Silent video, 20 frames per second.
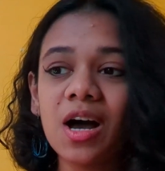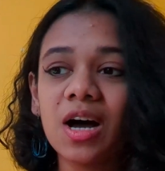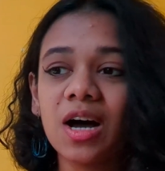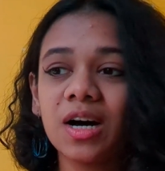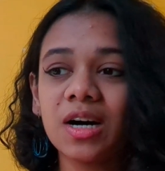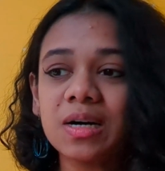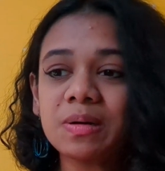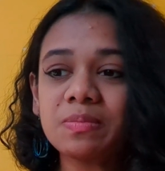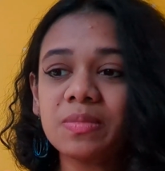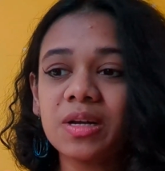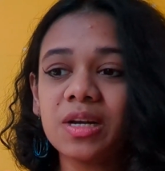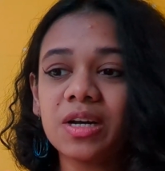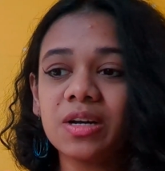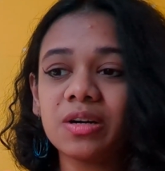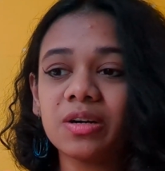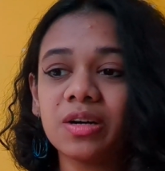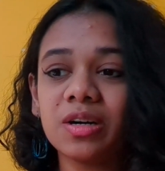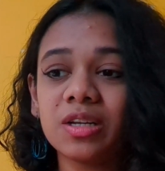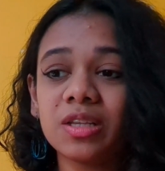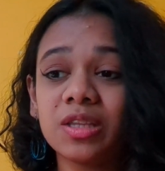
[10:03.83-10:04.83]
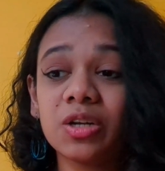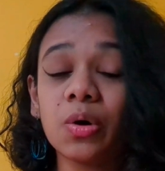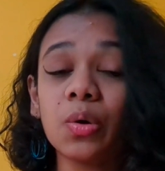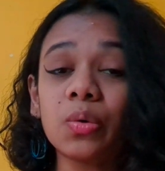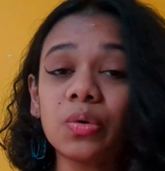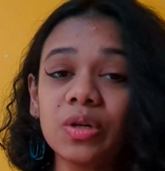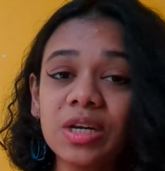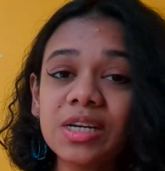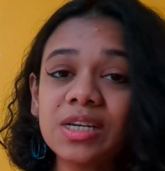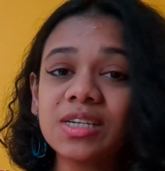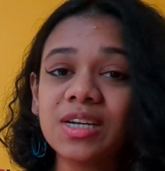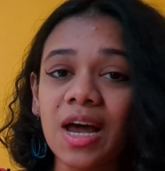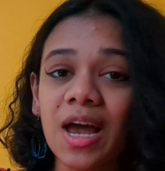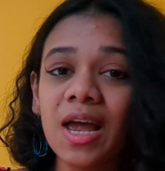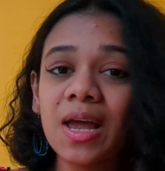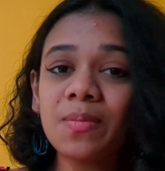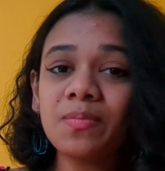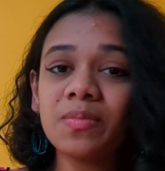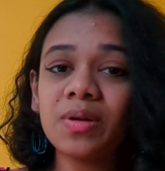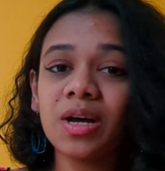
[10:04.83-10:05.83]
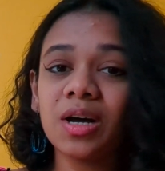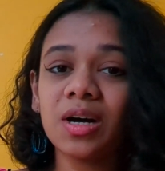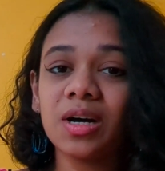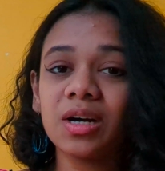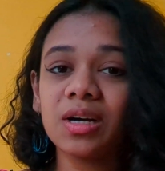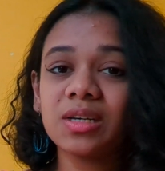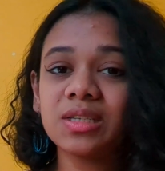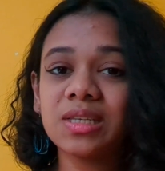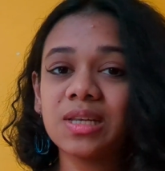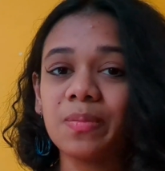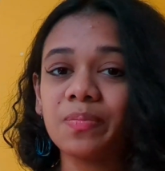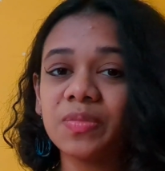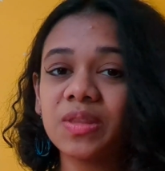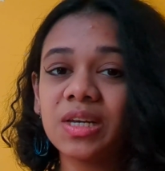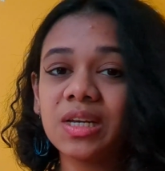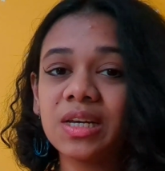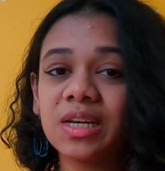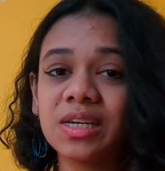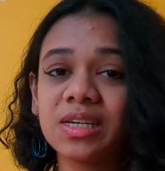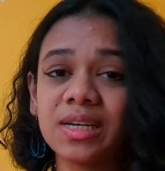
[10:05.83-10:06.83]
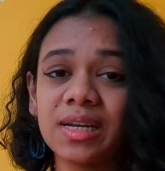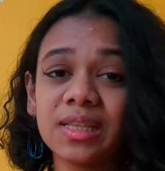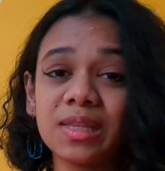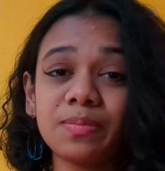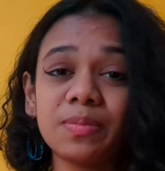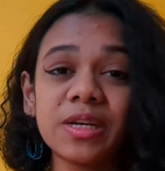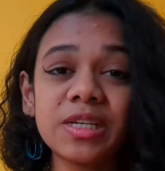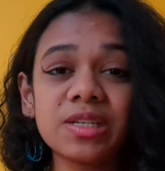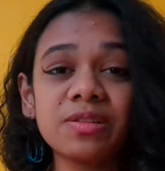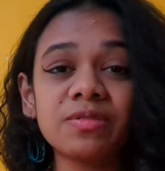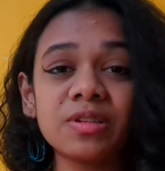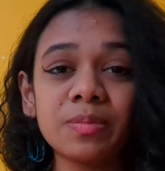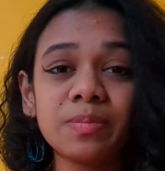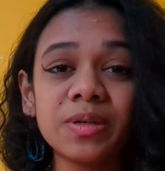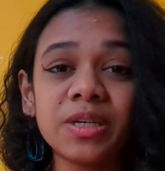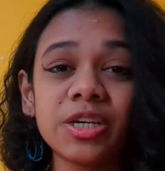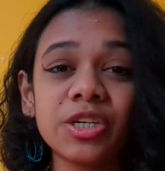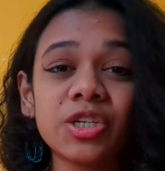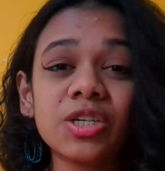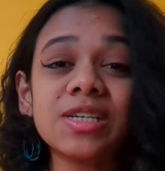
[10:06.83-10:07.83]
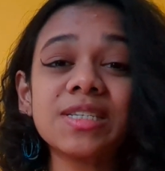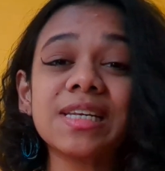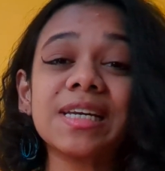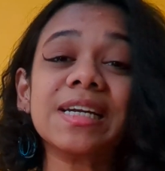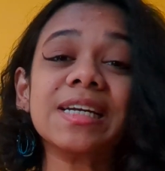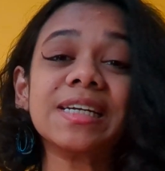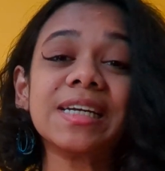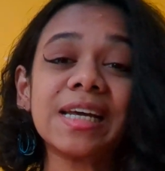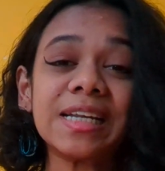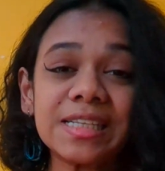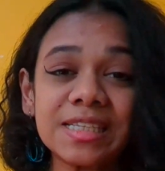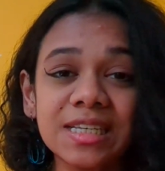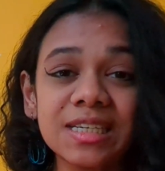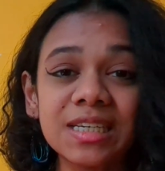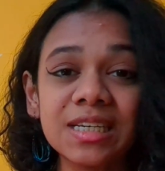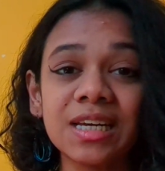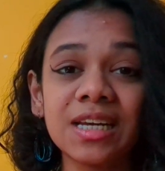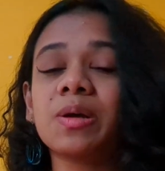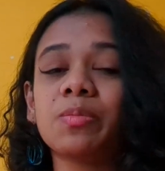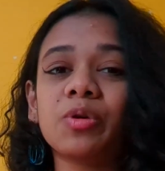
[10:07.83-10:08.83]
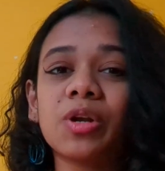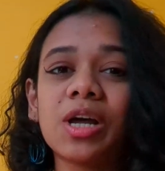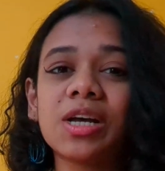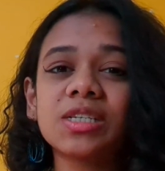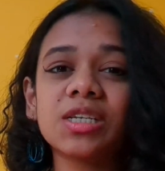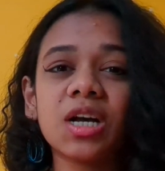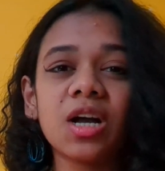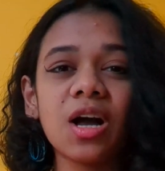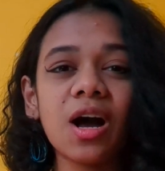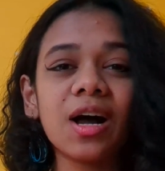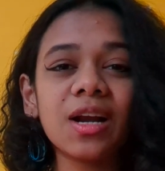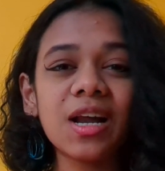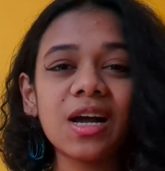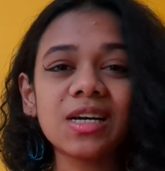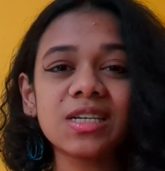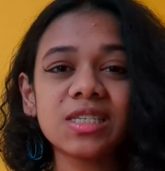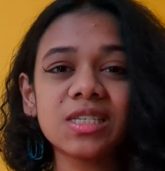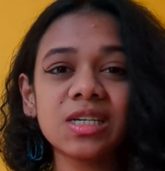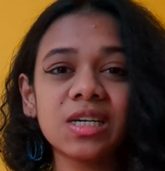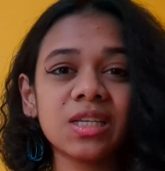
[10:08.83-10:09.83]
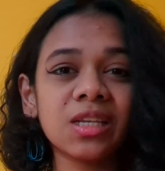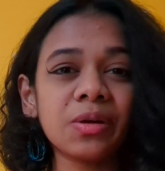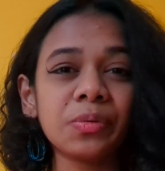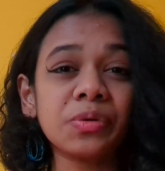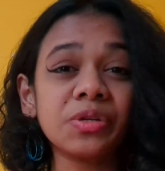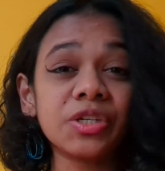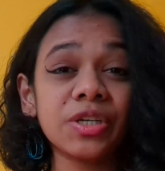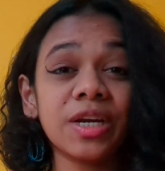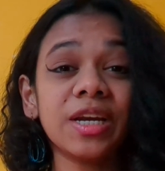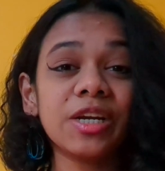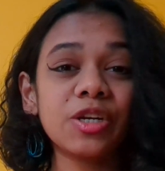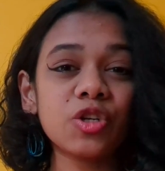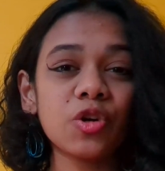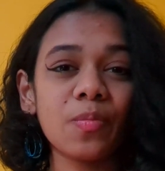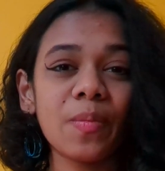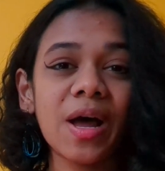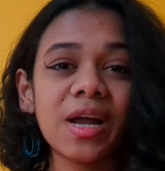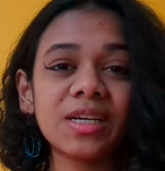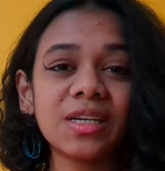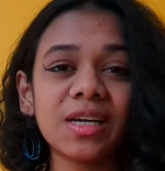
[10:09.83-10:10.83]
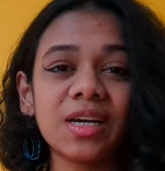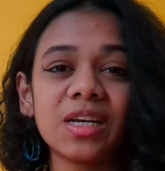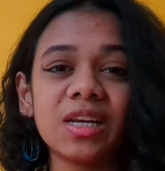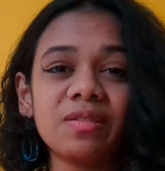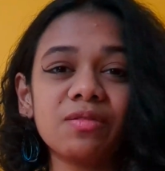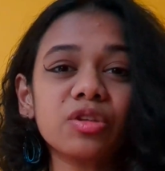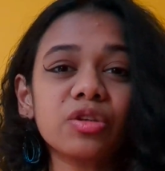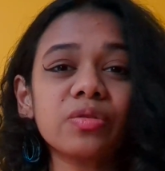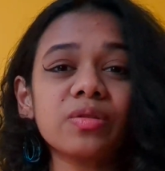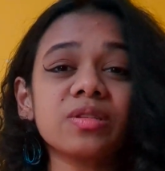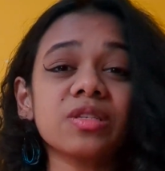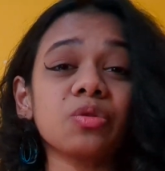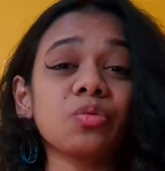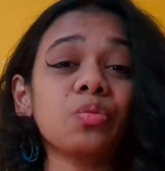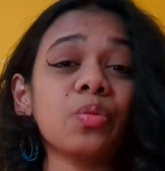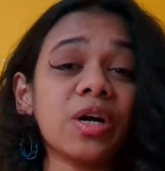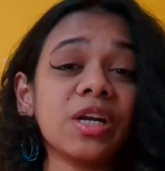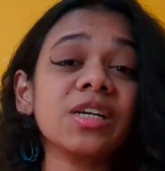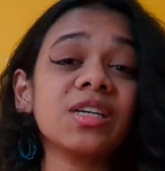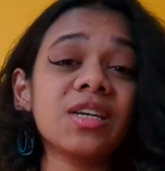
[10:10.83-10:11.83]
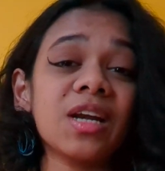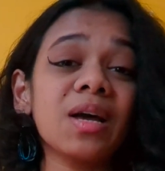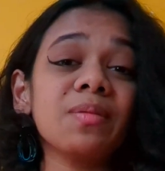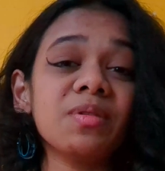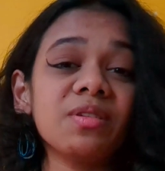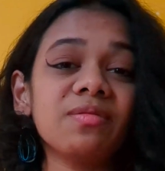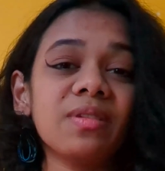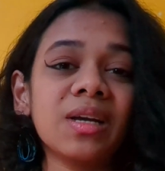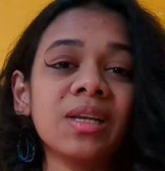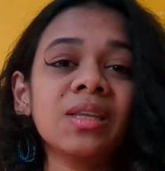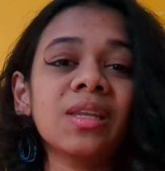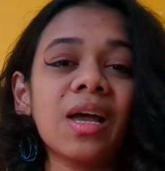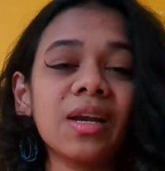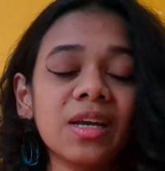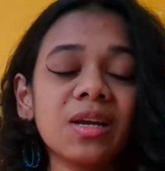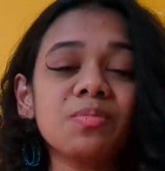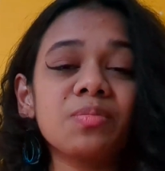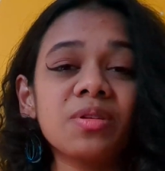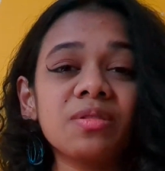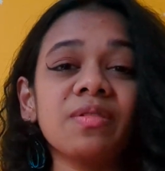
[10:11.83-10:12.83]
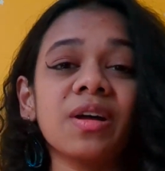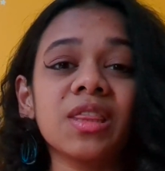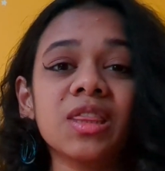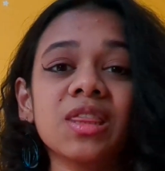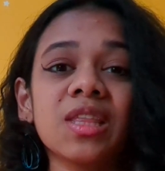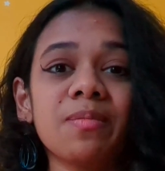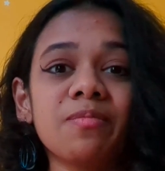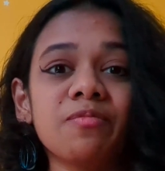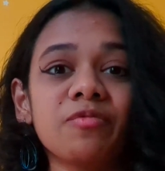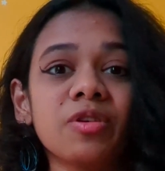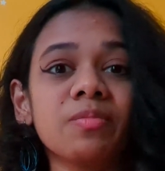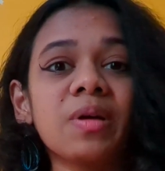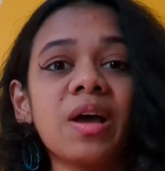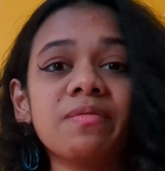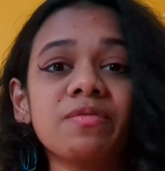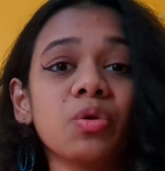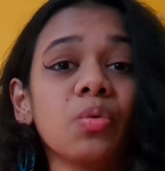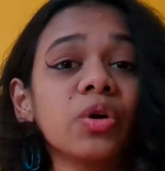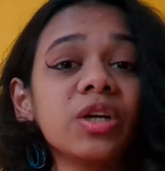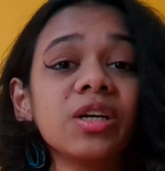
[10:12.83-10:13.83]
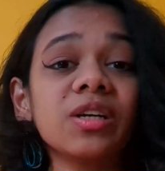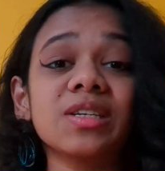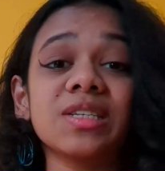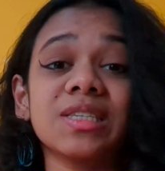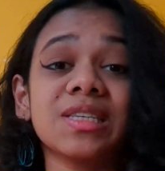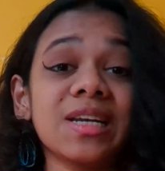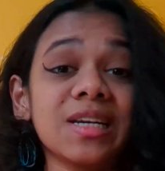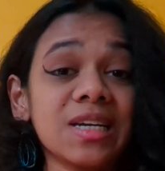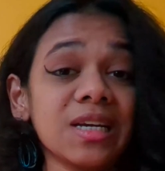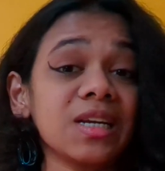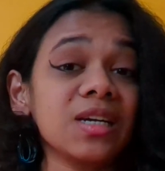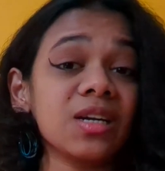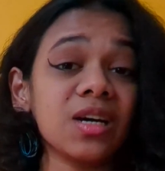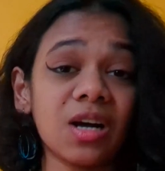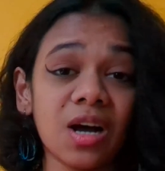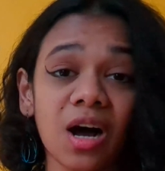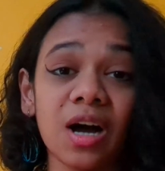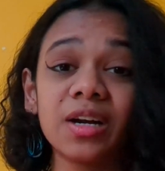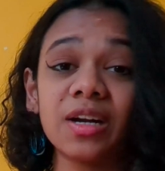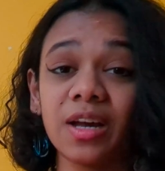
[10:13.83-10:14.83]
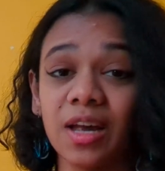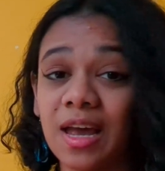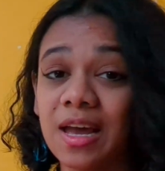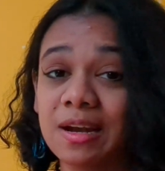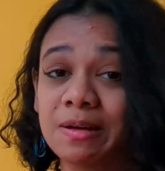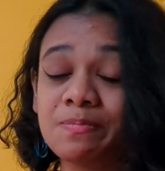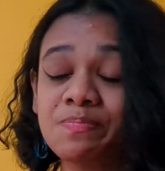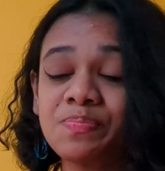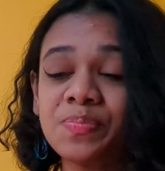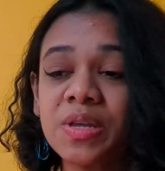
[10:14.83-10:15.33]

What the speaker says: Um, the only time something can take the place of repetition is intensity. Someone has a car accident that was really traumatic, and even though it was a one time event, that can prevent them from ever wanting to sit in a car again.